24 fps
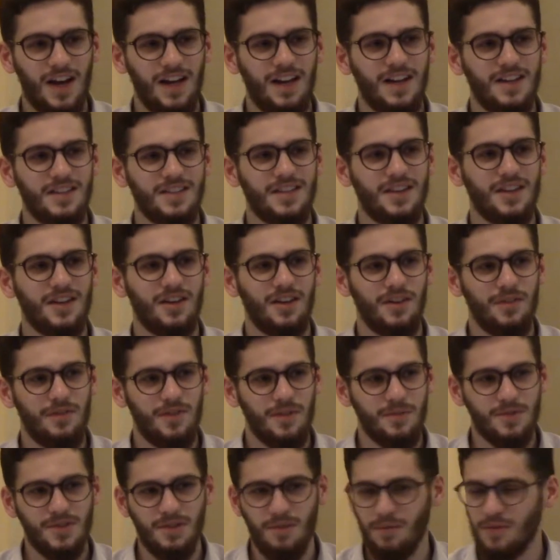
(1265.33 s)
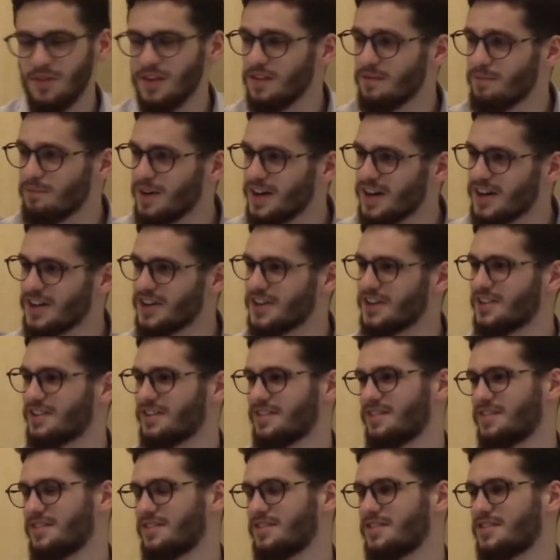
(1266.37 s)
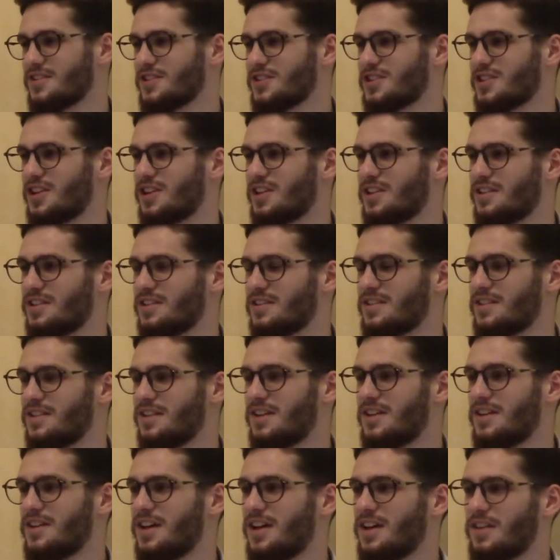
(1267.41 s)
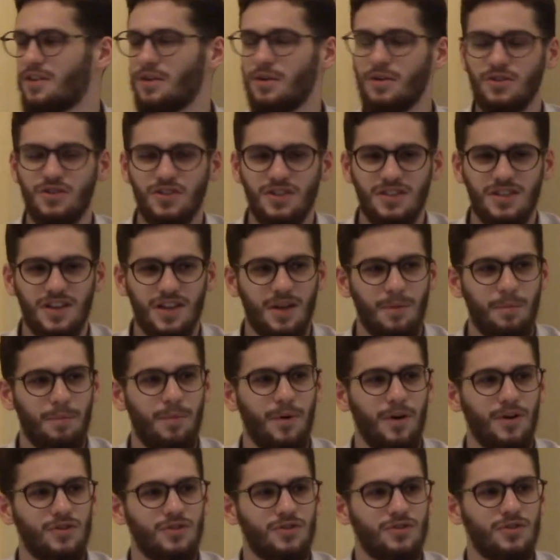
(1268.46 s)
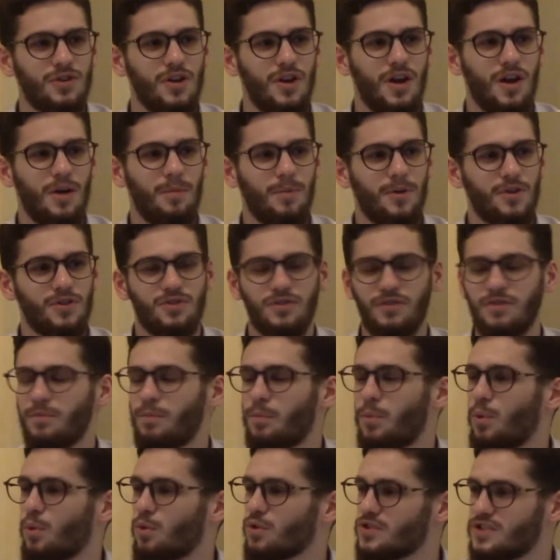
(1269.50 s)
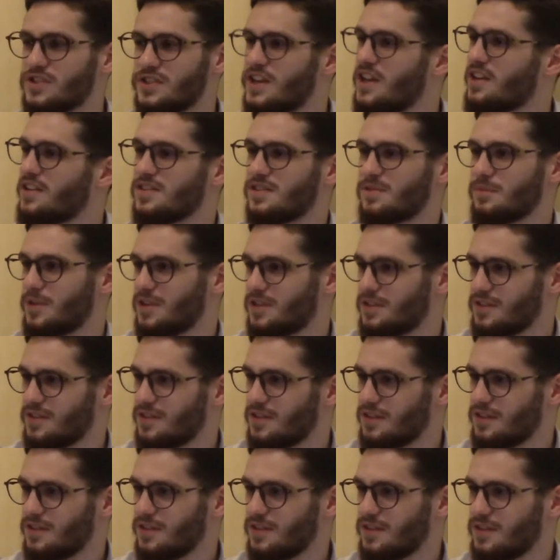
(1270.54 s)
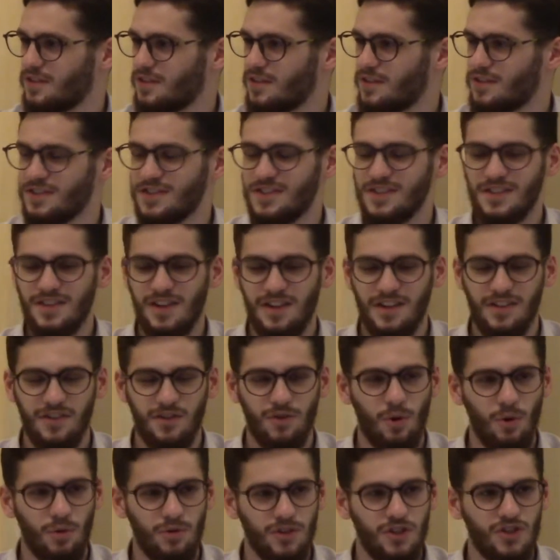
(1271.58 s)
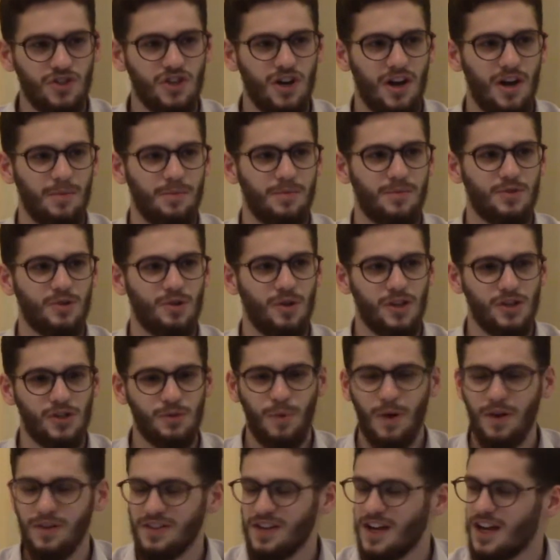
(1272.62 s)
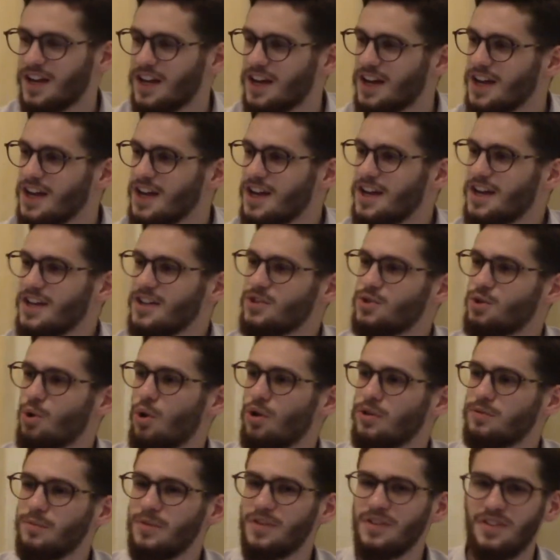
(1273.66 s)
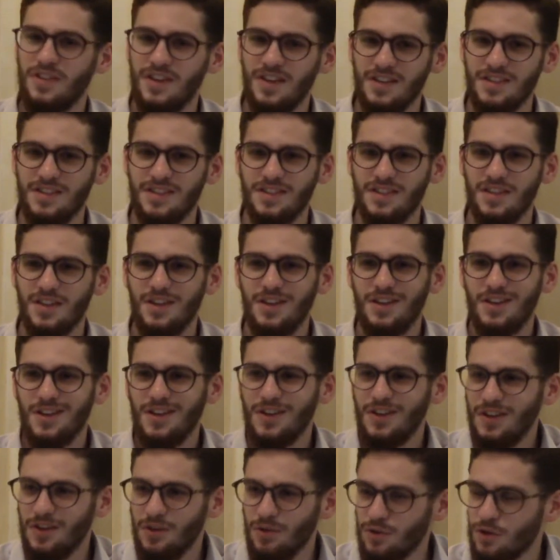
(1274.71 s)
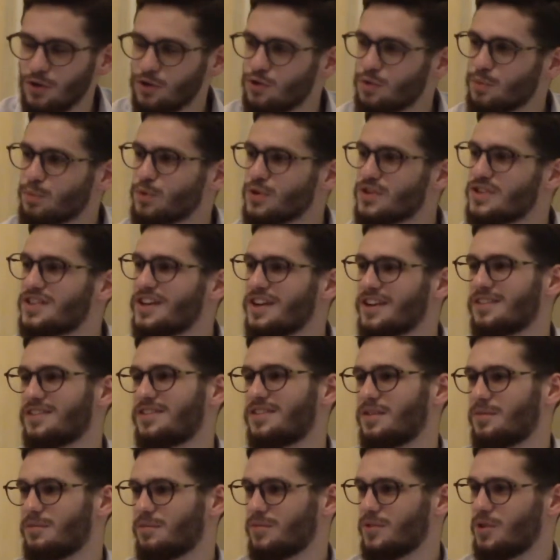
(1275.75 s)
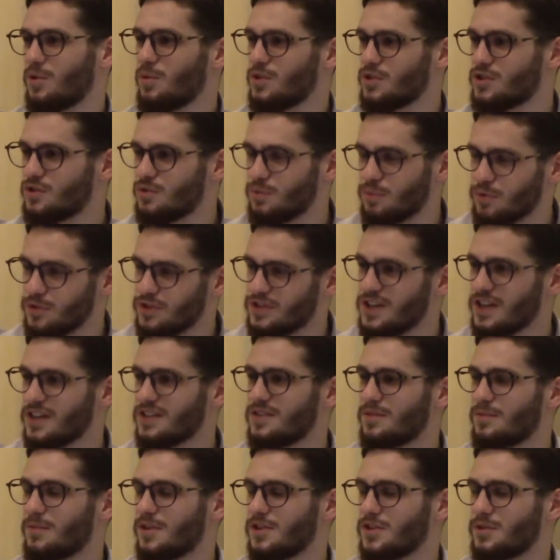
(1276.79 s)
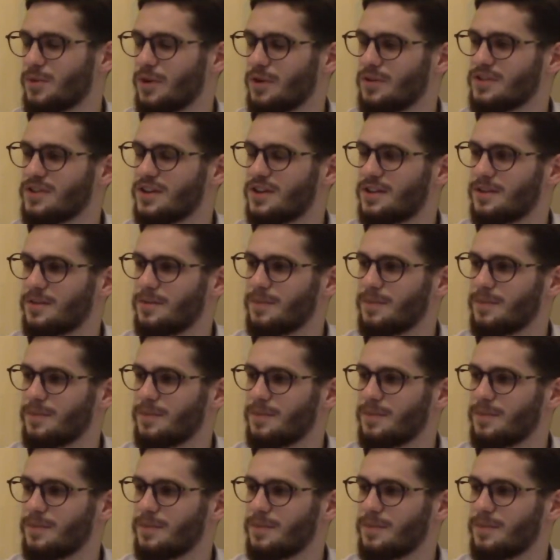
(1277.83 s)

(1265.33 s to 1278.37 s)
ta'ala is going to give them something better, inshallah. And they were just like a bunch of poor salesmen. This is like their only job. So Allah subhanahu wa ta'ala told me this in order to protect them. He wants to protect them, Allah subhanahu wa ta'ala.